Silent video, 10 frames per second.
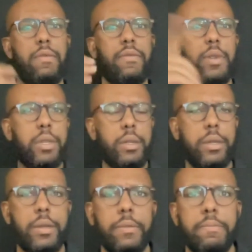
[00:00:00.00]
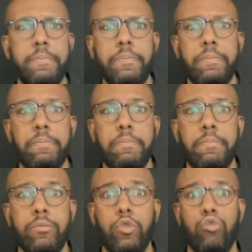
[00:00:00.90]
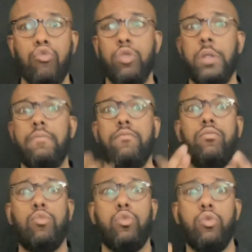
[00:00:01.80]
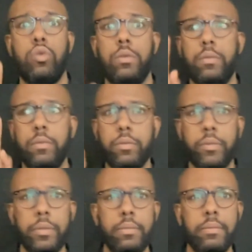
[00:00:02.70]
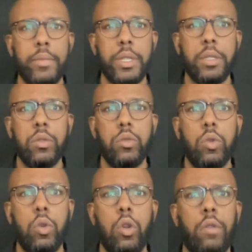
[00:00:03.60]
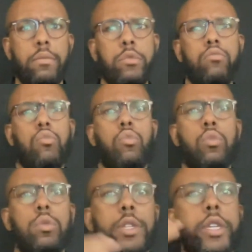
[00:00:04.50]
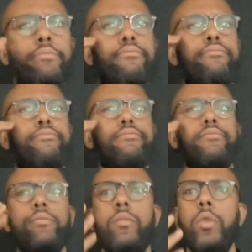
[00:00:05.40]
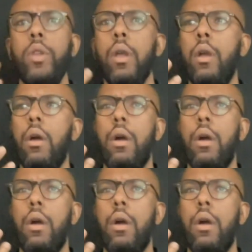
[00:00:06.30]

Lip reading: Drivers in Minnesota are warned to beware of buckling pavement on the roads.